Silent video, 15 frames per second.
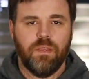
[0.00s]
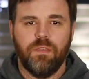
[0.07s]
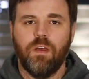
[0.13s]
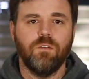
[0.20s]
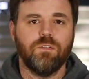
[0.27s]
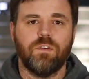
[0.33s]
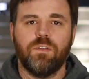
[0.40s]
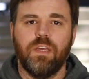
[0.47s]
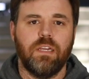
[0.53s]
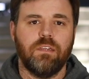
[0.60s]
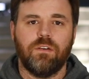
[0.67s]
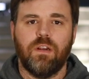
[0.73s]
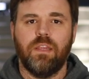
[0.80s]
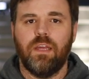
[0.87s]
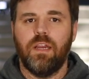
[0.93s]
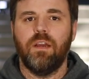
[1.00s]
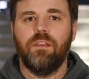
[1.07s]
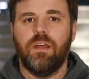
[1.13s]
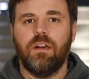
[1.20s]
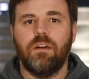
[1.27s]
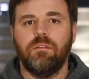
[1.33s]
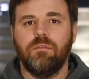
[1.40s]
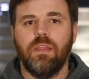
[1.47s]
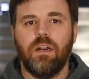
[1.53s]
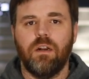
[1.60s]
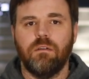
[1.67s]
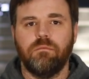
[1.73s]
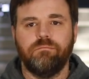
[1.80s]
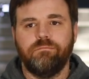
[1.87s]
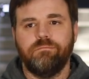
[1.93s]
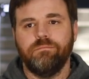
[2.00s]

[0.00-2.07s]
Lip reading: Those are things right there that are